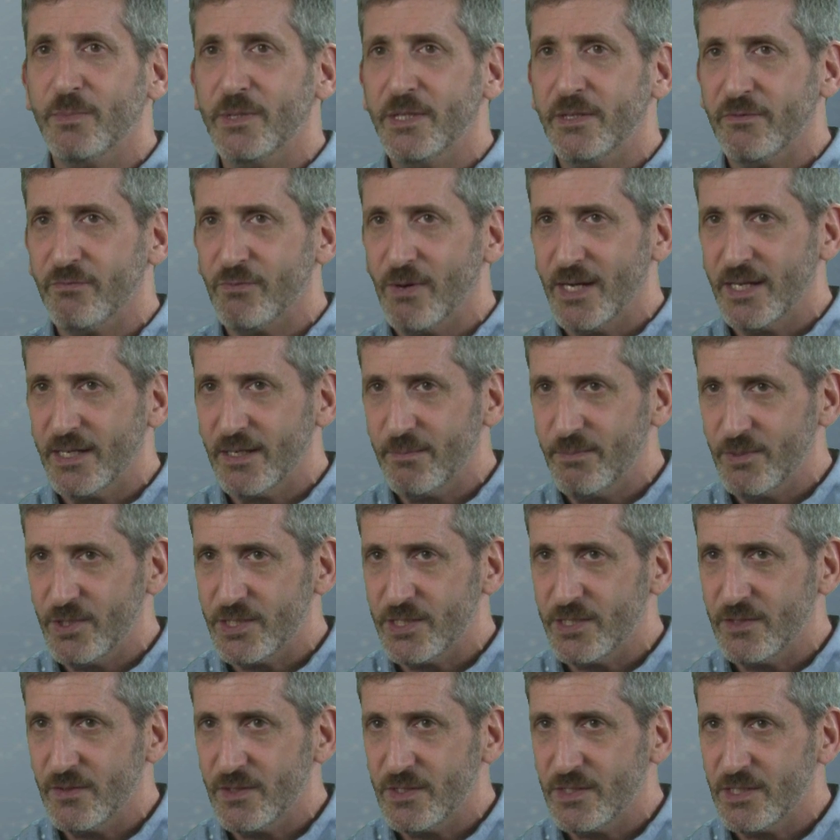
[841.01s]
bit of
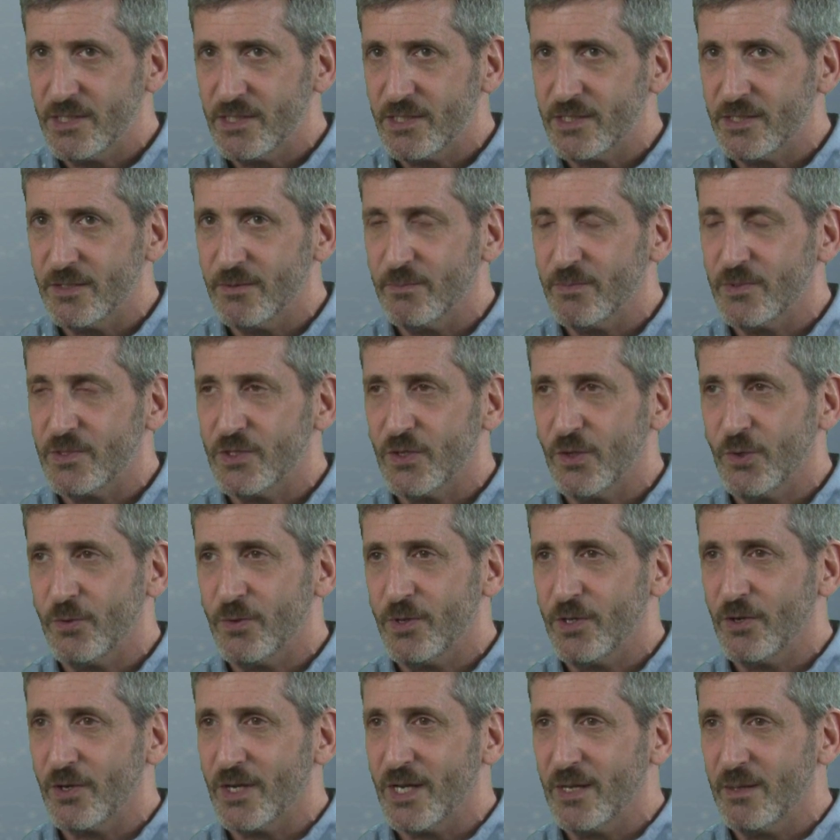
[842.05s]
randomness in the system. So
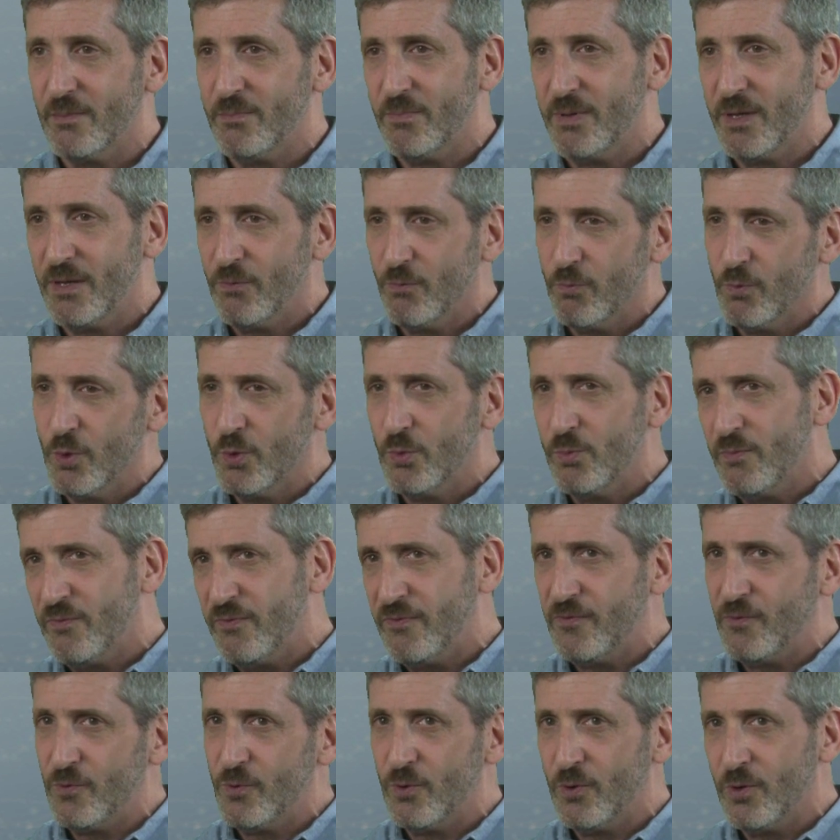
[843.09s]
there can be room
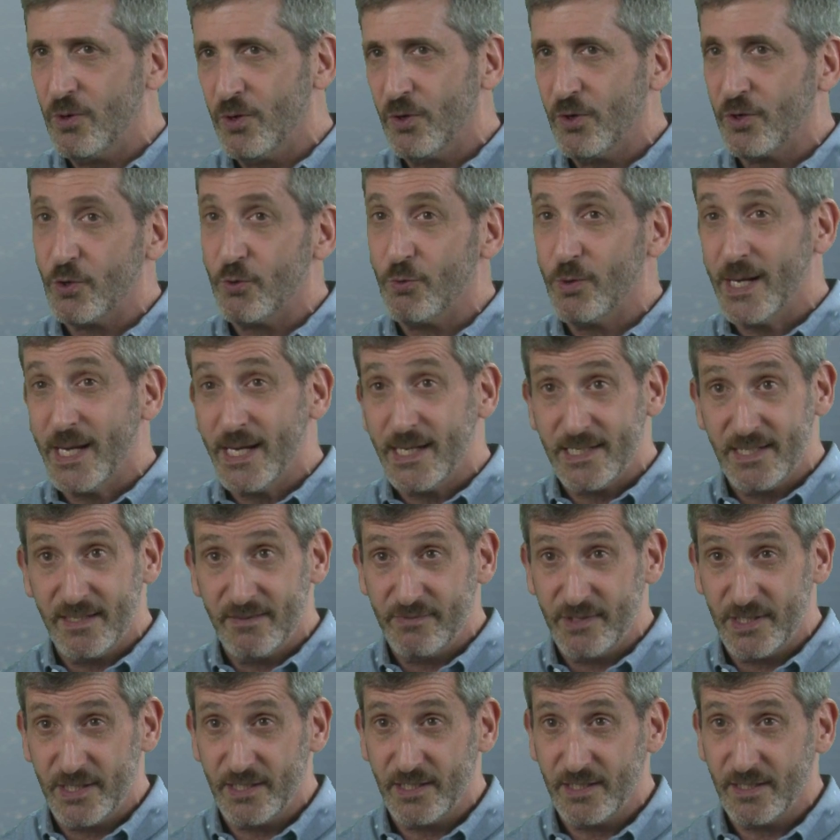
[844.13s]
for
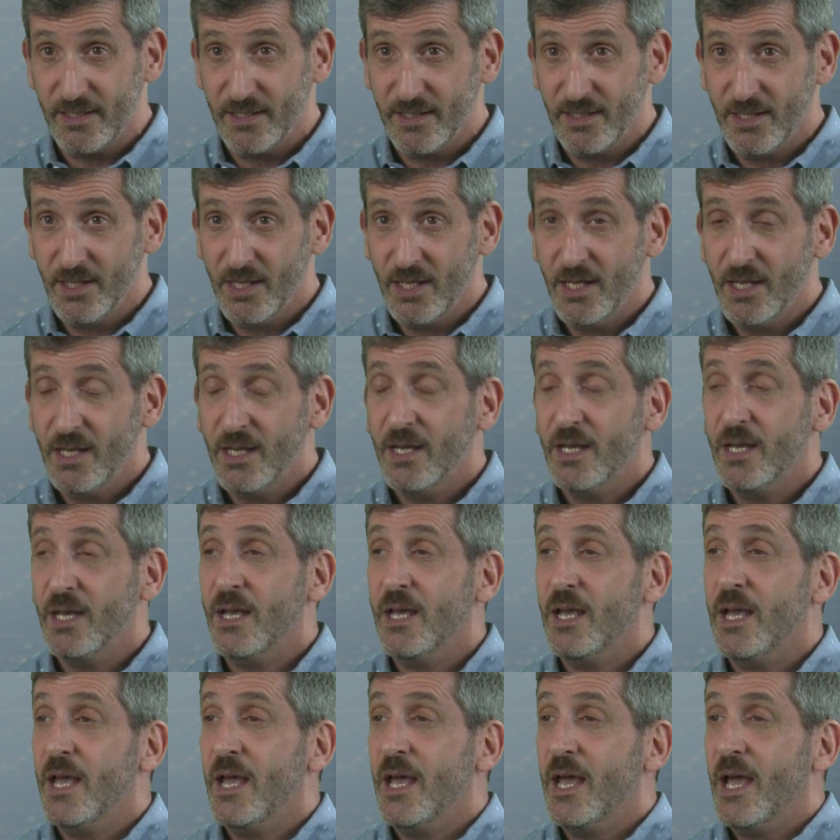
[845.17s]
creativity.
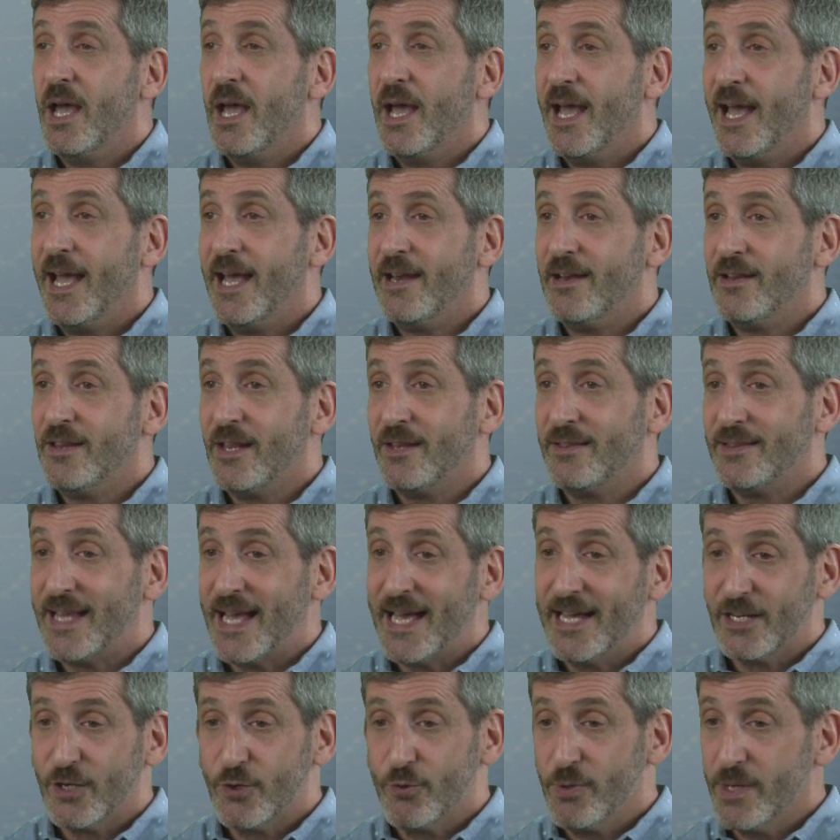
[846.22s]
And
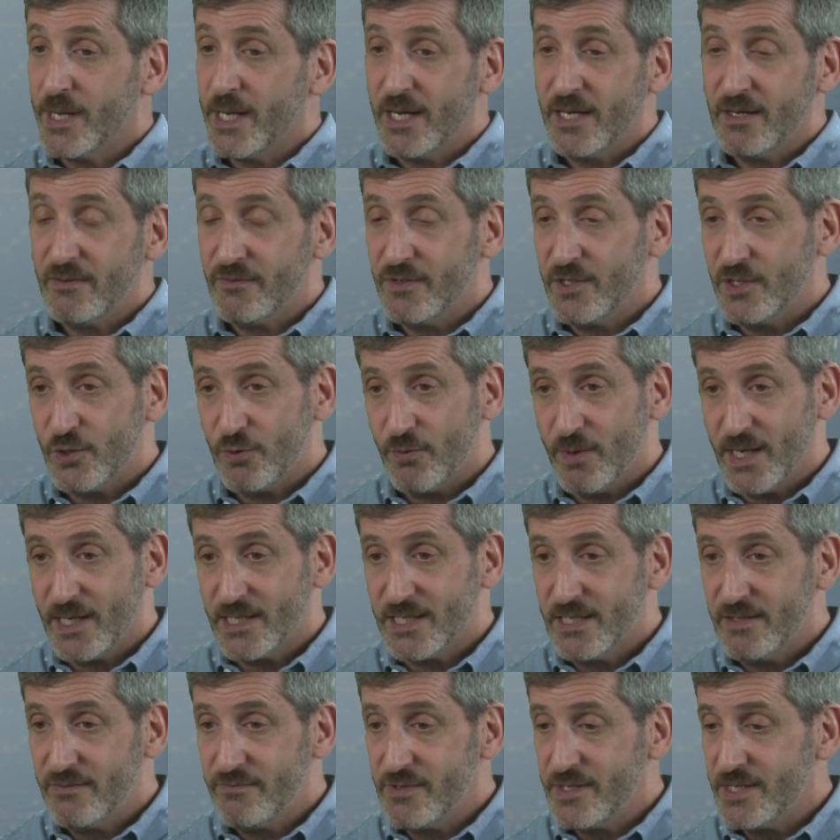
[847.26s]
that creative
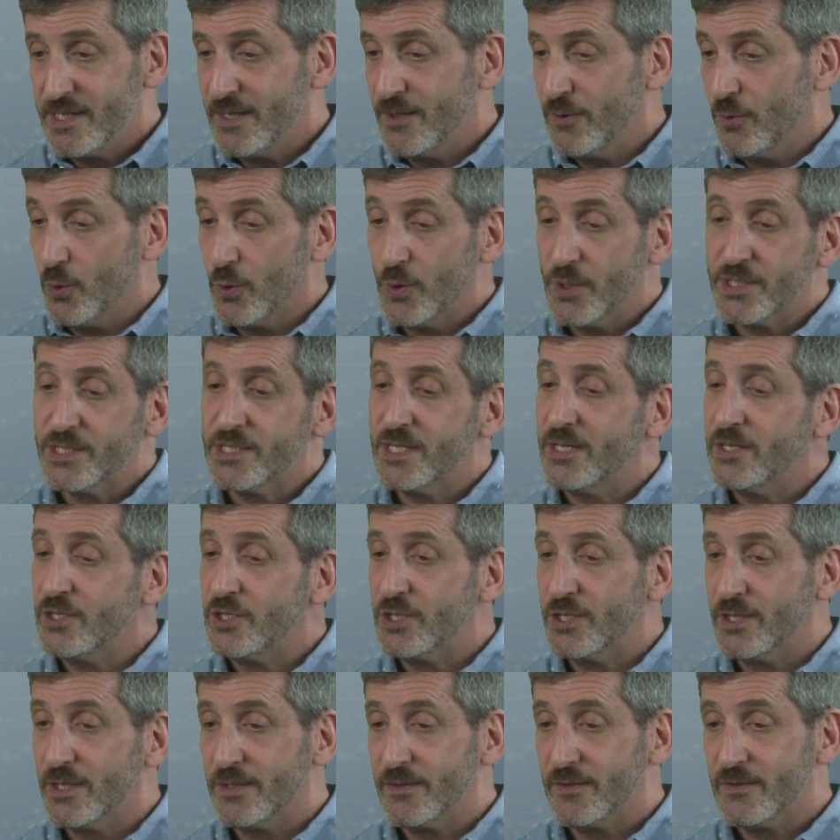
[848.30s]
interactivity or
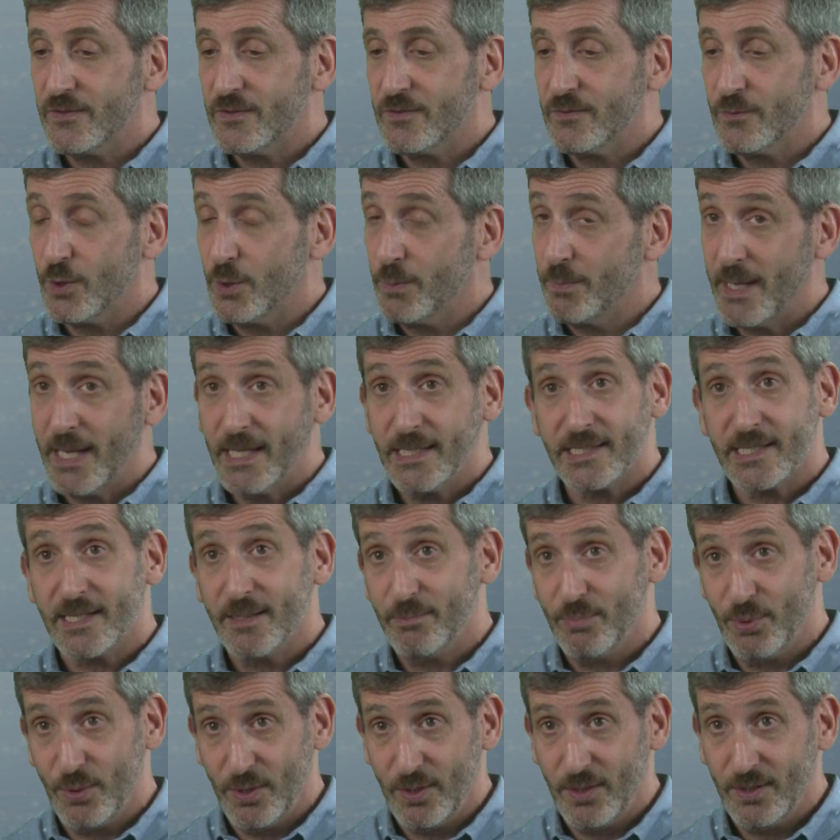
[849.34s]
sentience or
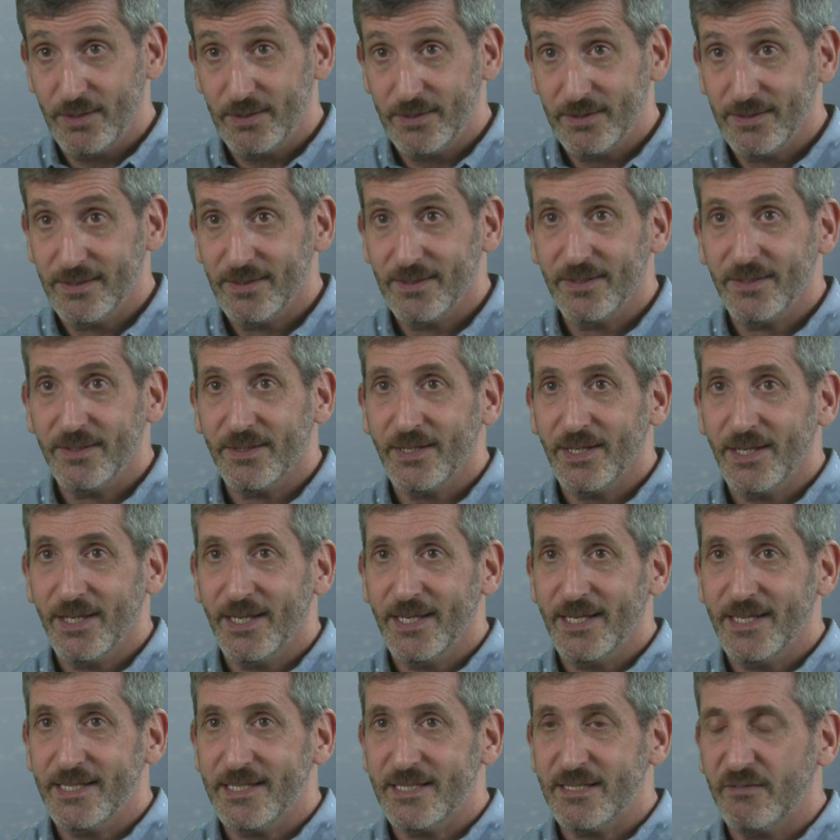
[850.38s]
basketball
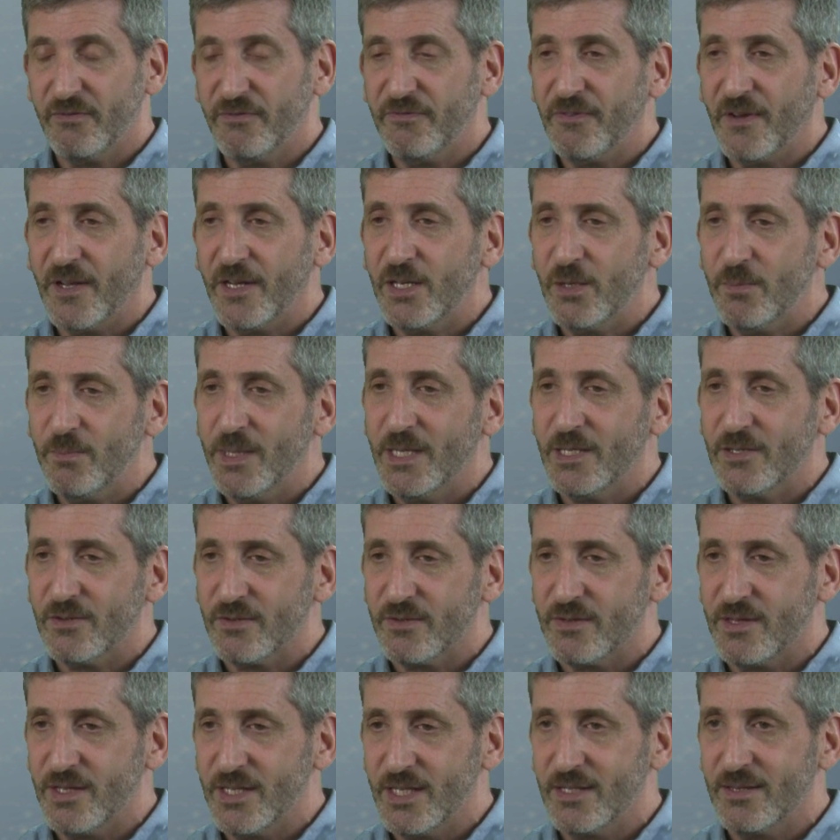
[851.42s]
is the fundamental
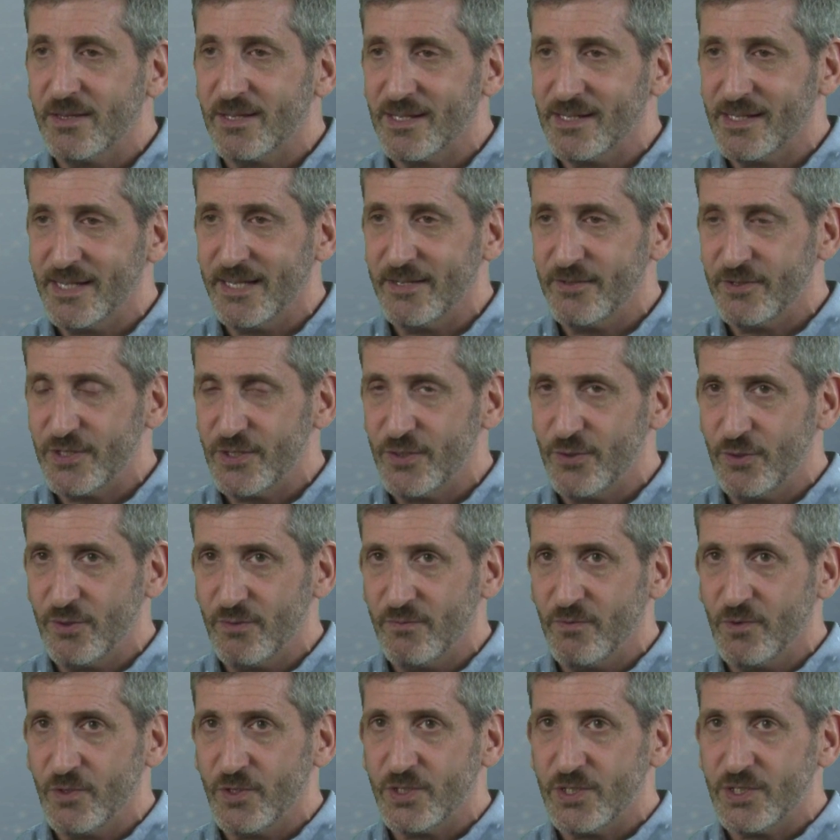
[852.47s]
thing that allows the
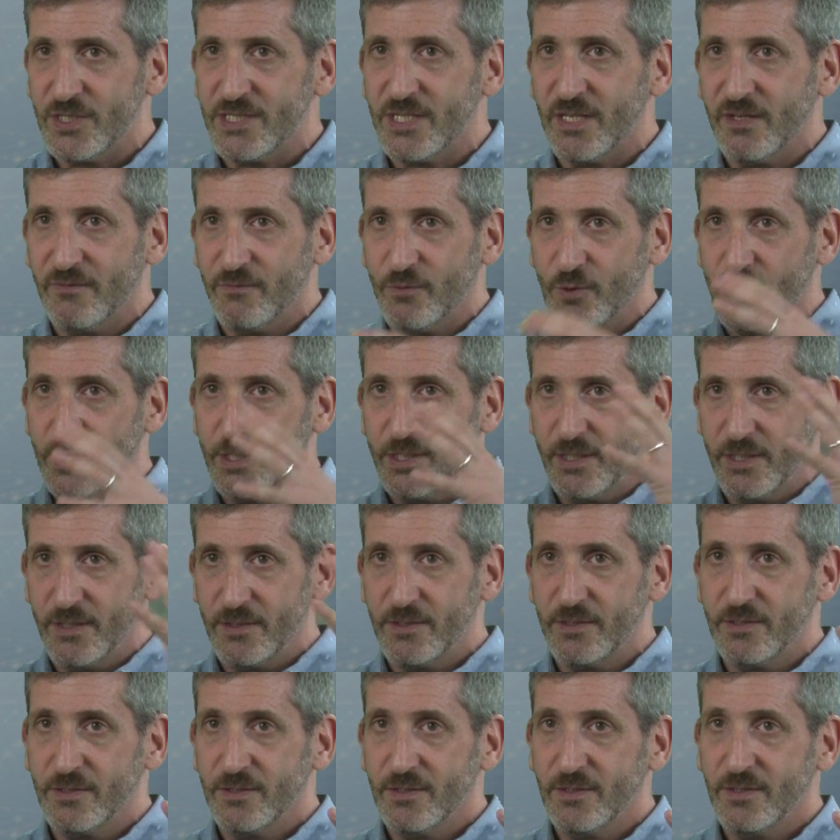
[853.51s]
universe to
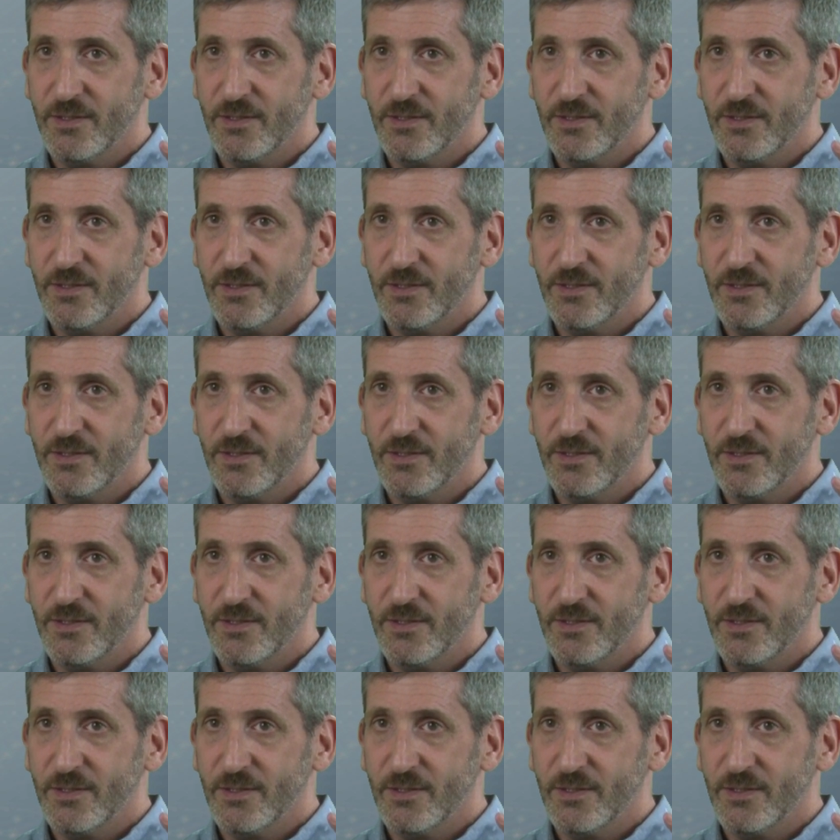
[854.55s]
self-organize.